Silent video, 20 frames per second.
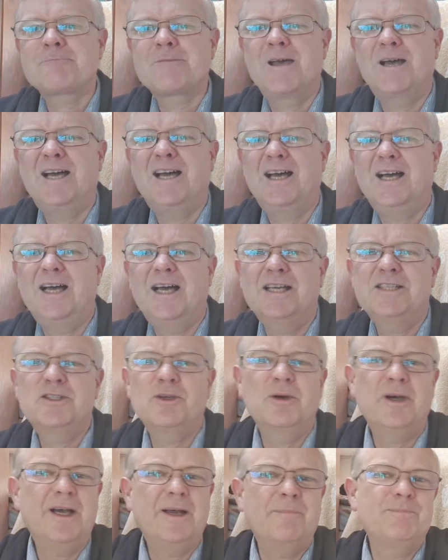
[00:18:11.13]
I
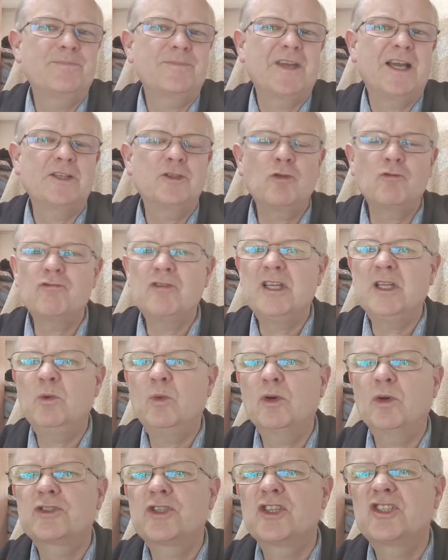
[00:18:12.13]
don't really
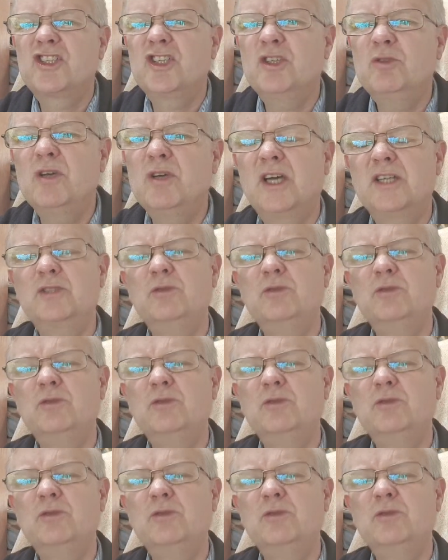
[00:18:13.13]
want to do